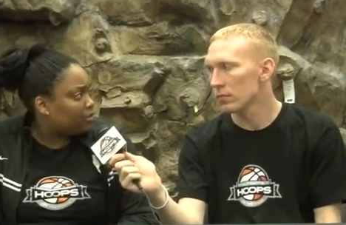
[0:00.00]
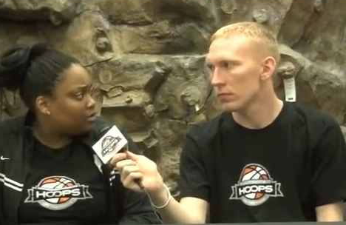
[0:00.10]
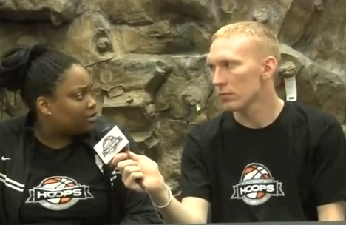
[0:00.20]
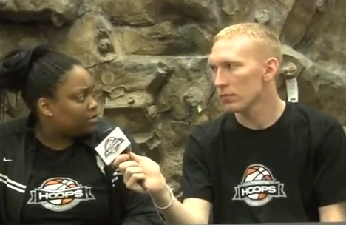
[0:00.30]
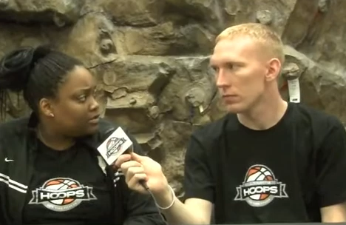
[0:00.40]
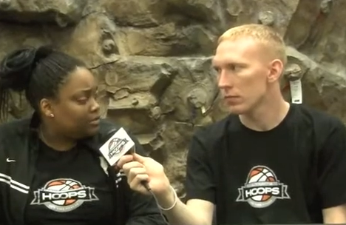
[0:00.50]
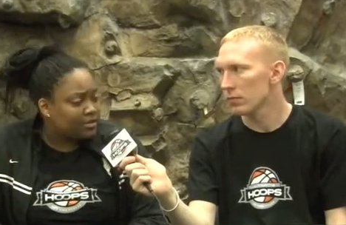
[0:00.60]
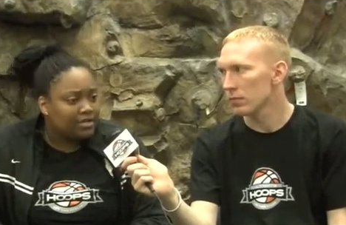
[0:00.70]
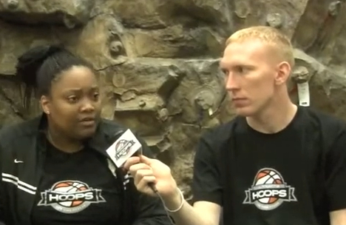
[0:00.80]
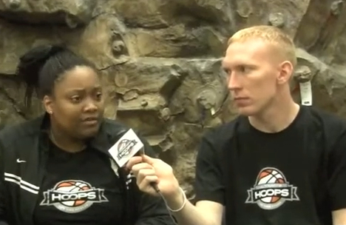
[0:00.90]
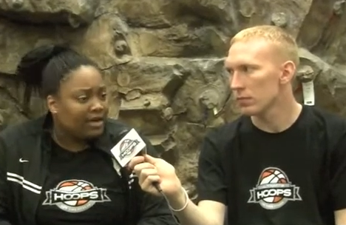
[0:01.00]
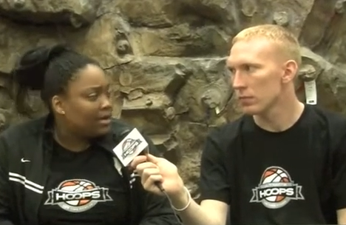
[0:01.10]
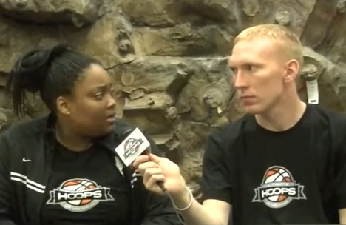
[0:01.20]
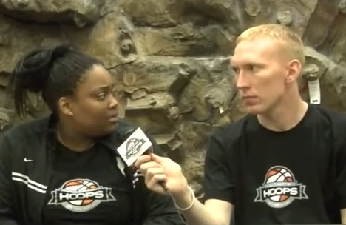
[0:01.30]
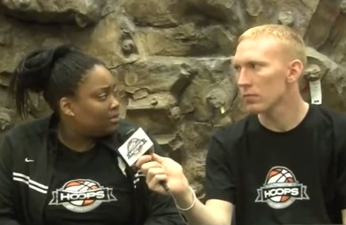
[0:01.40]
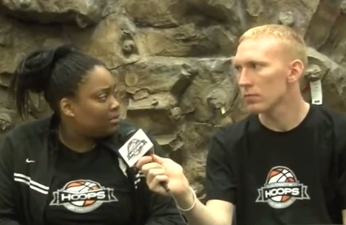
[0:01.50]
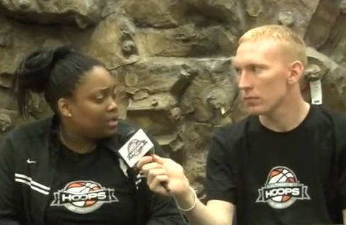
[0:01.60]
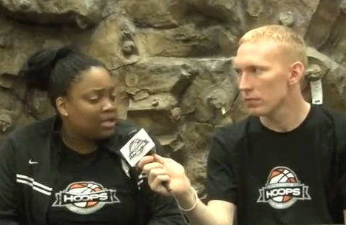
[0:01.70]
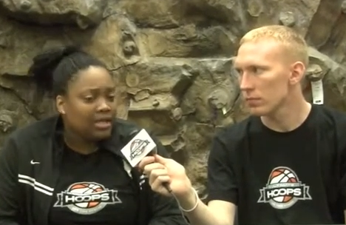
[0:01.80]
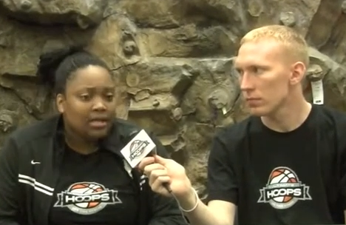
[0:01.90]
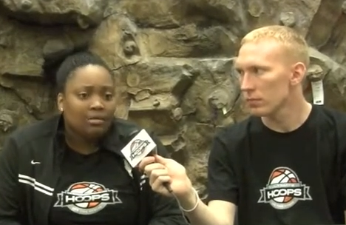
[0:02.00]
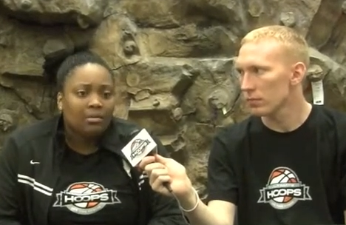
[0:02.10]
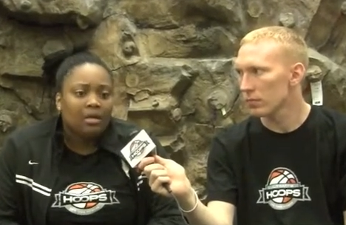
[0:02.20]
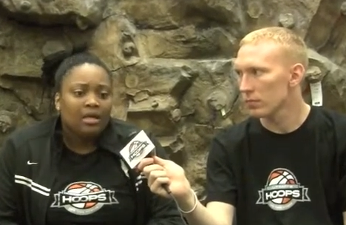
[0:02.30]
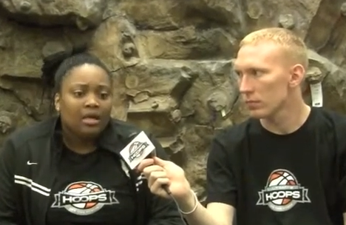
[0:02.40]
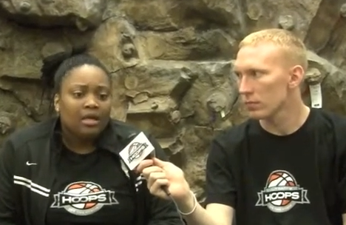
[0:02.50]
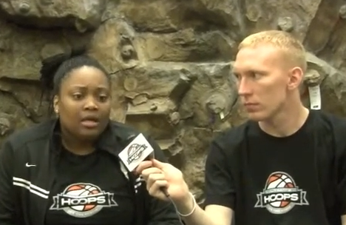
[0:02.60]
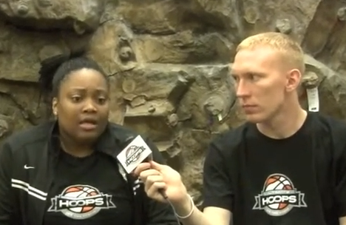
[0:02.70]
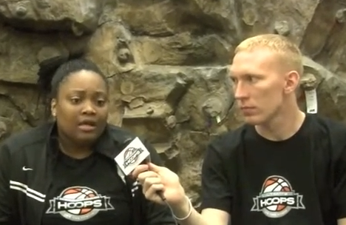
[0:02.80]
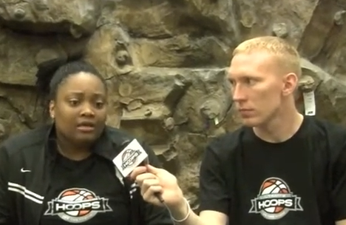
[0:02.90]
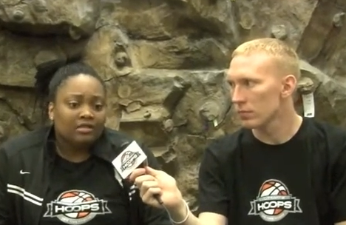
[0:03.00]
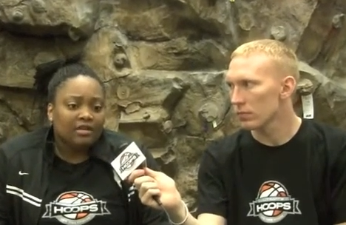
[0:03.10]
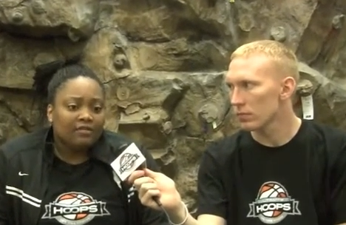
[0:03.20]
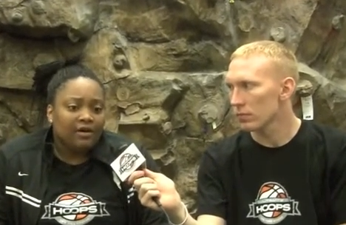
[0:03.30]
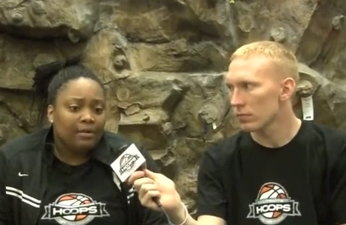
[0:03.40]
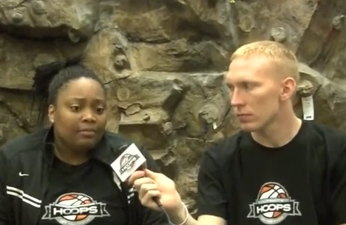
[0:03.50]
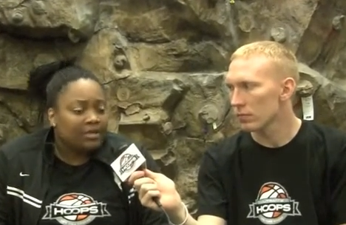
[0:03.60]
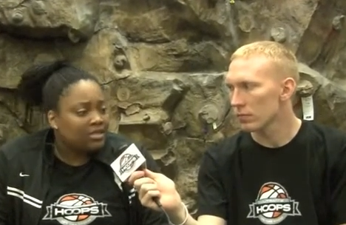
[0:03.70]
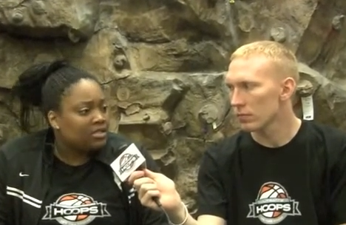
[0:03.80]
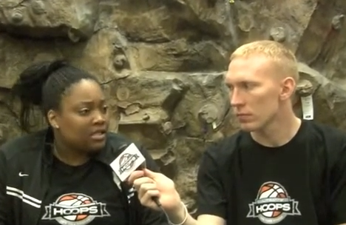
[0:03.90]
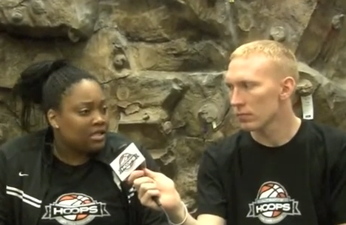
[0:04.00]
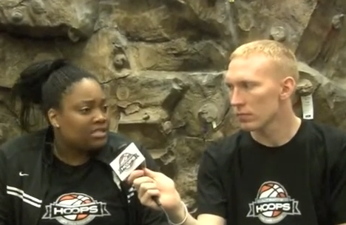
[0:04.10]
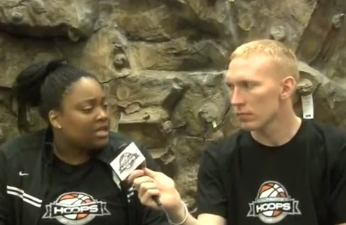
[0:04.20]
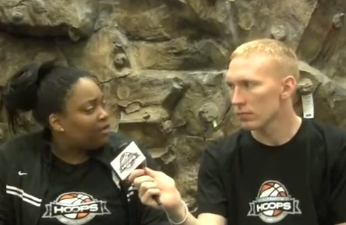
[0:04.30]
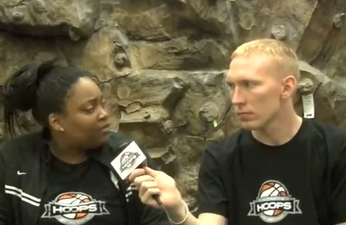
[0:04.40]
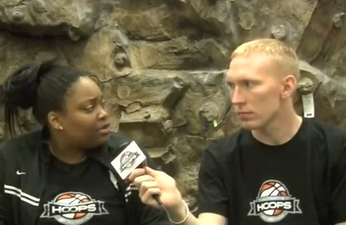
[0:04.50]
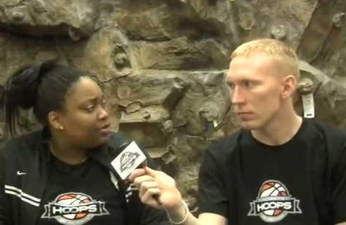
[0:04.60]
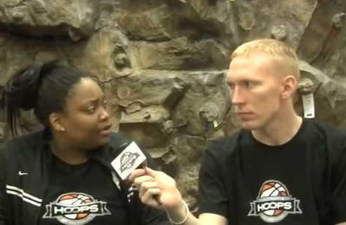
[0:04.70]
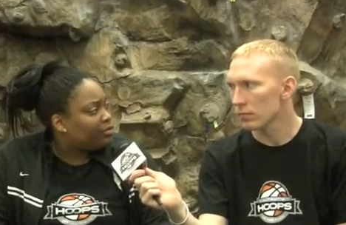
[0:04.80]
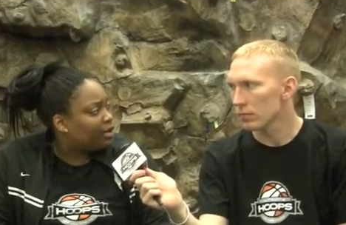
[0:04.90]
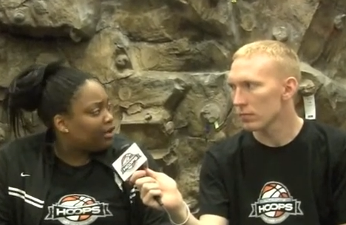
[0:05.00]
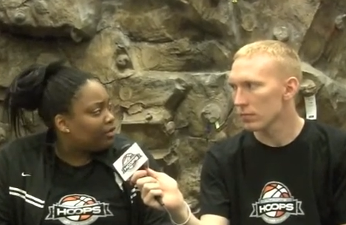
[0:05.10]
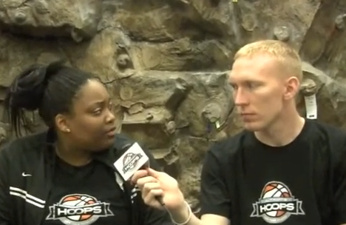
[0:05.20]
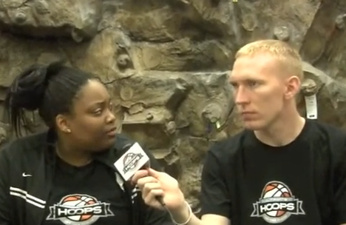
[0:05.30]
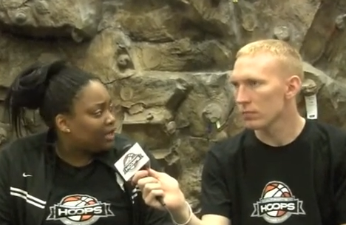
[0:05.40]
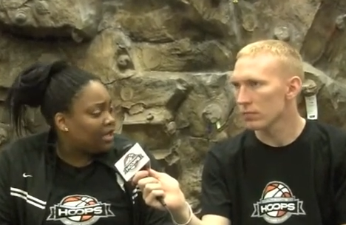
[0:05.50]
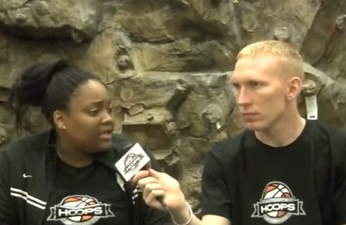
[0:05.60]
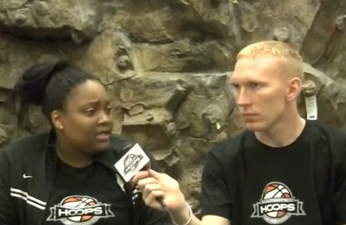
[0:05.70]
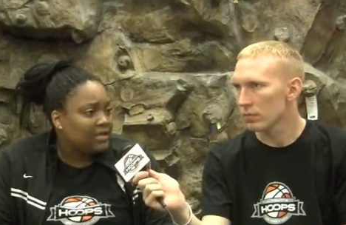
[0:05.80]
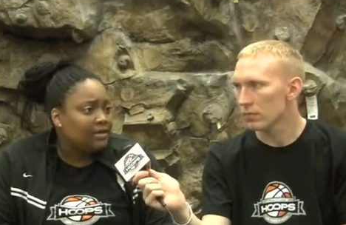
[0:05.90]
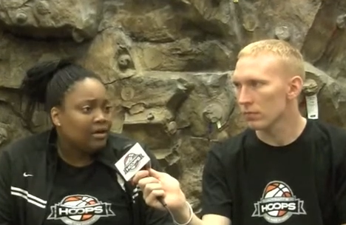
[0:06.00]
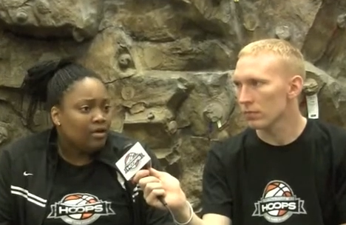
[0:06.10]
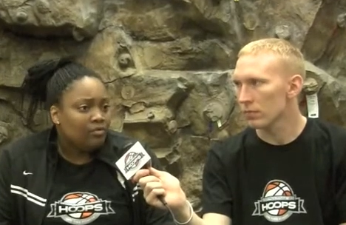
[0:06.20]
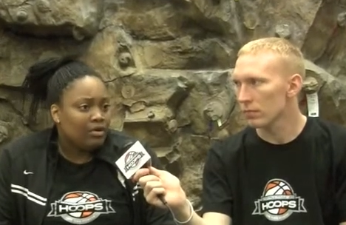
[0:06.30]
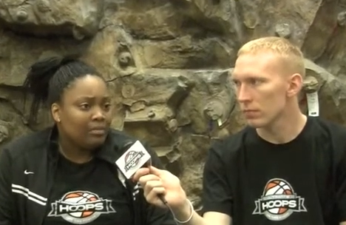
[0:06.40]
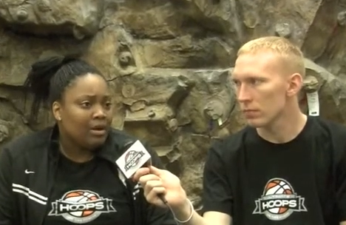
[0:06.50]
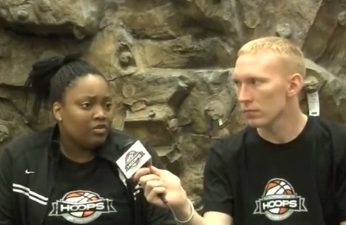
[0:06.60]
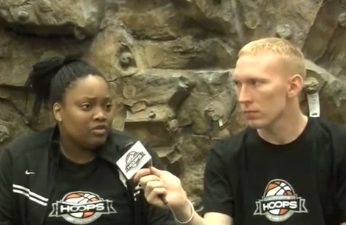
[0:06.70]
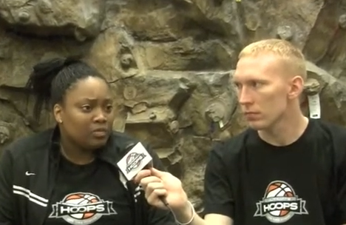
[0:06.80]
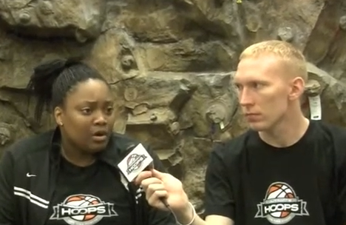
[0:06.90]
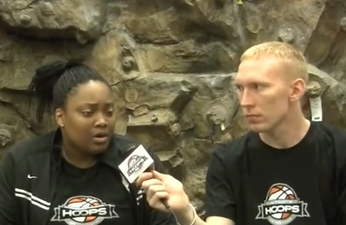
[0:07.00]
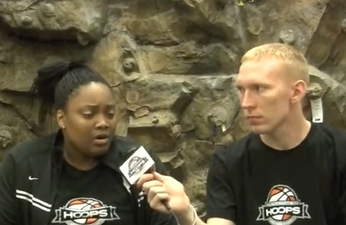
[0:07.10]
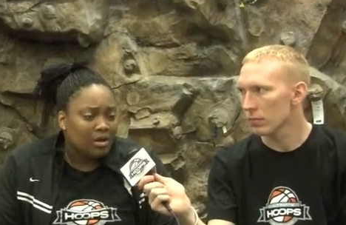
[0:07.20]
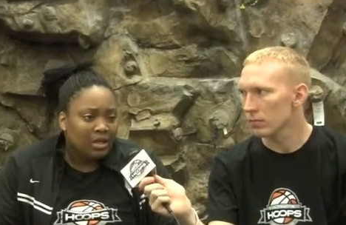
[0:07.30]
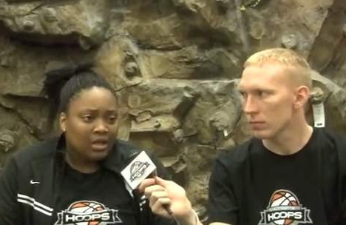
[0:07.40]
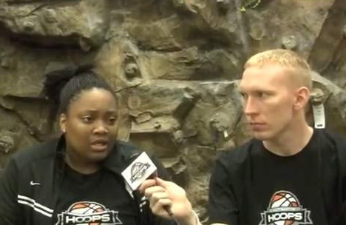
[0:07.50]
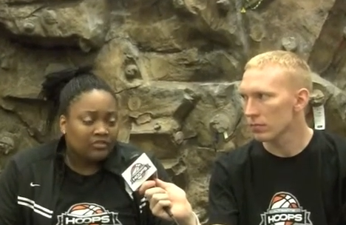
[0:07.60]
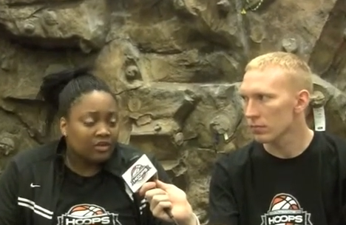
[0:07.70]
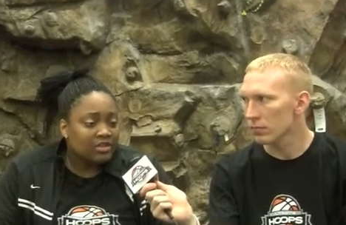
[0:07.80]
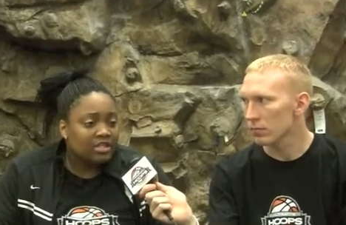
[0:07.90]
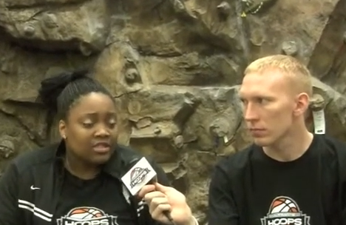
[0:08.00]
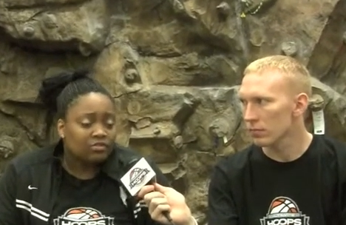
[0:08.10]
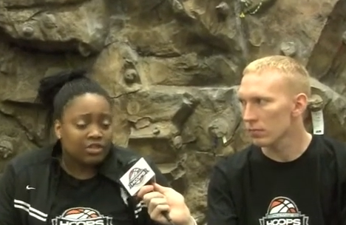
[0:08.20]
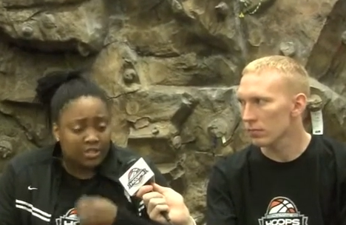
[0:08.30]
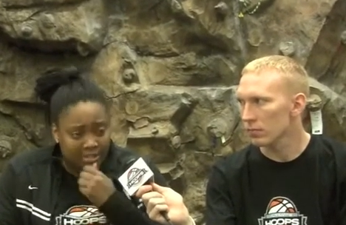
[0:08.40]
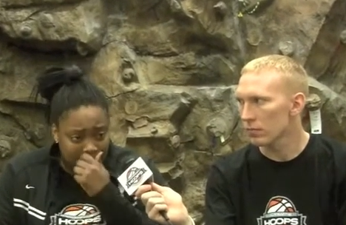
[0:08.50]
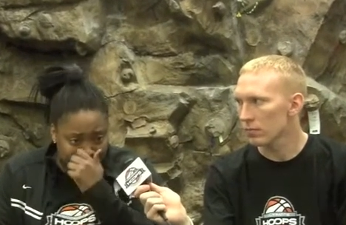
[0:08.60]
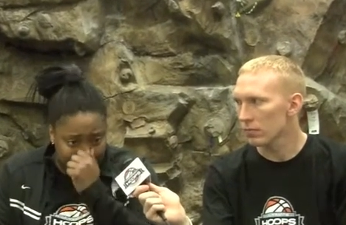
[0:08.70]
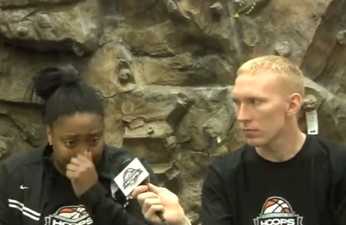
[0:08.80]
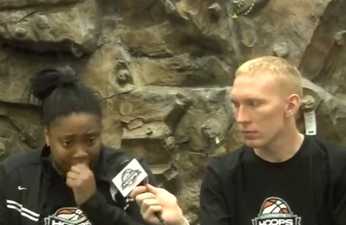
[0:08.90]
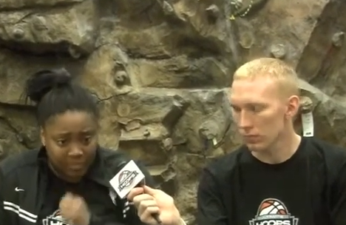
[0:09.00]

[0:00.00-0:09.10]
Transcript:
Speaker 1: with, with Delvon Moneyham. And Delvon plays on the inside really, really well, and he rebounds the ball. As far as that's what she said,